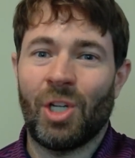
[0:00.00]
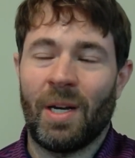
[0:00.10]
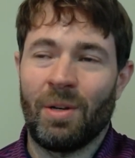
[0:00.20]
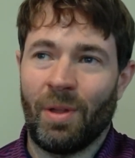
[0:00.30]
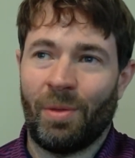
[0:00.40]
Can
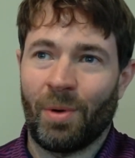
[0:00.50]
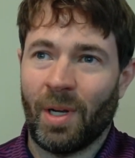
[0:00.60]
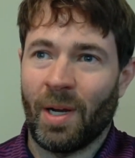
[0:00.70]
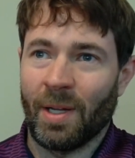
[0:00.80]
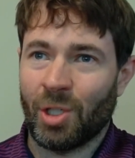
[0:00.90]
I do it through a
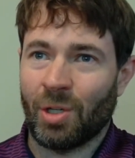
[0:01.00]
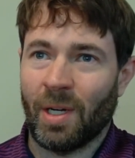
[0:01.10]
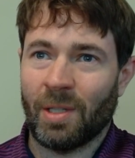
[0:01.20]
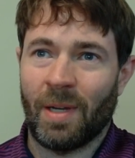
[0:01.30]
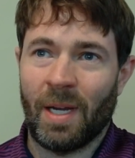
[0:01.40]

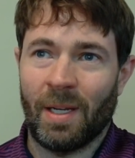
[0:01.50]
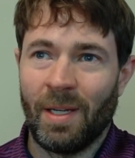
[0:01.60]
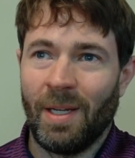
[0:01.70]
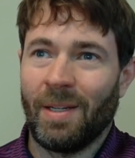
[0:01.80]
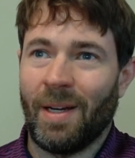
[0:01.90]
construct like
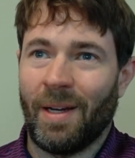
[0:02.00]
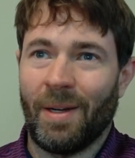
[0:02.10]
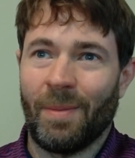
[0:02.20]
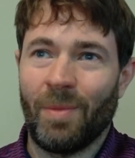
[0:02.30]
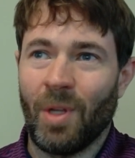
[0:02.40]

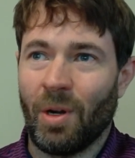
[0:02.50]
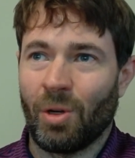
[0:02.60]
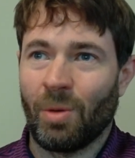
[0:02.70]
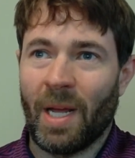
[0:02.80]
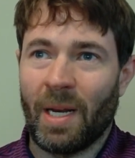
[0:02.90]
um, you know
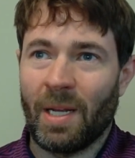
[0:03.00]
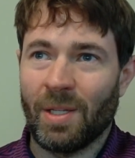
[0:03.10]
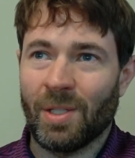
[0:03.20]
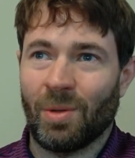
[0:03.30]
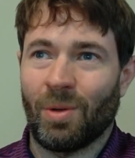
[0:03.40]

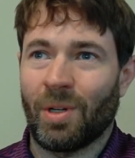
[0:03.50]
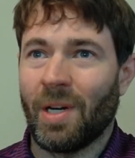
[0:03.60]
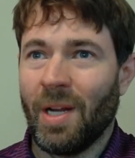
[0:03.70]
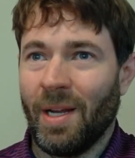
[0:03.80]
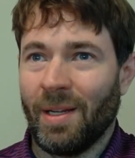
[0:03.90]
Kubernetes or